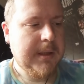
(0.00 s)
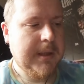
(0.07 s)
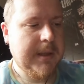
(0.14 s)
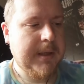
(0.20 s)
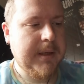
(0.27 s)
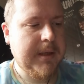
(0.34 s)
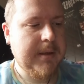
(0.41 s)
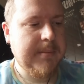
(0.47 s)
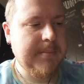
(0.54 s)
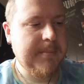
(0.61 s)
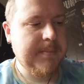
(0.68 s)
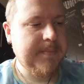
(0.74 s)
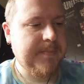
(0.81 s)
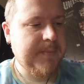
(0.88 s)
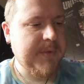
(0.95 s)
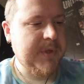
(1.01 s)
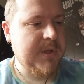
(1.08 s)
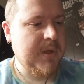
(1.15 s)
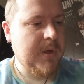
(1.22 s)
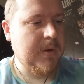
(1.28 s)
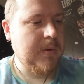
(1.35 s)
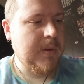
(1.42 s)
Um,
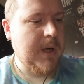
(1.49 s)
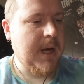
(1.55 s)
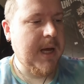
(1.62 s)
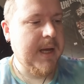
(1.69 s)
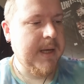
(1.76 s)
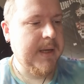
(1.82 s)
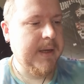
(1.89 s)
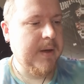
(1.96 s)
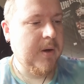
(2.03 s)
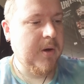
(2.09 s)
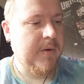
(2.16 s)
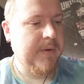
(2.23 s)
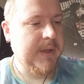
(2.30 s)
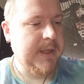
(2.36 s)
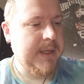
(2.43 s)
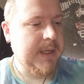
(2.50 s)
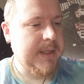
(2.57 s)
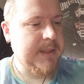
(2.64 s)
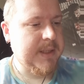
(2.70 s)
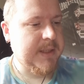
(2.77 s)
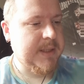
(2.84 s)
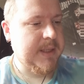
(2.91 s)
so I orally
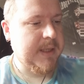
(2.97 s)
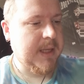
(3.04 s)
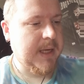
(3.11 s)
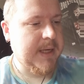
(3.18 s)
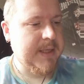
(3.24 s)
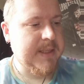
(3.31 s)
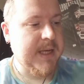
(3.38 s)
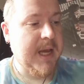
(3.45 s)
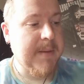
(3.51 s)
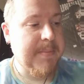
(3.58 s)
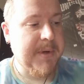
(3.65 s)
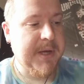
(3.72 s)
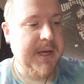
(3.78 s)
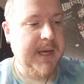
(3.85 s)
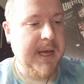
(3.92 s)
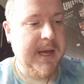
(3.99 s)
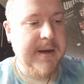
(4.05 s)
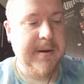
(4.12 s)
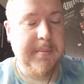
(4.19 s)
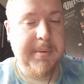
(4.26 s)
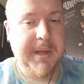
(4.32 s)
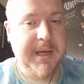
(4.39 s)
digest it, like I say, but you
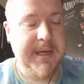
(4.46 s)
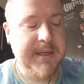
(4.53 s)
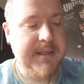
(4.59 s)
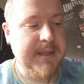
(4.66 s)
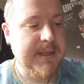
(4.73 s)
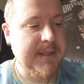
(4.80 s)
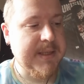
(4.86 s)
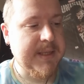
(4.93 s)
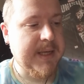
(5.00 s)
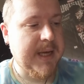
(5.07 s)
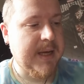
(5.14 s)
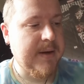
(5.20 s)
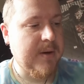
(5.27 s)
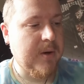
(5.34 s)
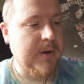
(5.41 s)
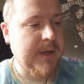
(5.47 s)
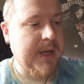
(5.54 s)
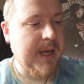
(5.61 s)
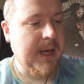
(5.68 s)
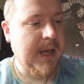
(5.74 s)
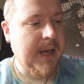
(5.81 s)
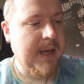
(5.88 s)
can apply it to your skin or your
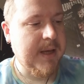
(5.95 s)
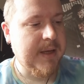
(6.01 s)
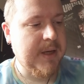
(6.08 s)
hair.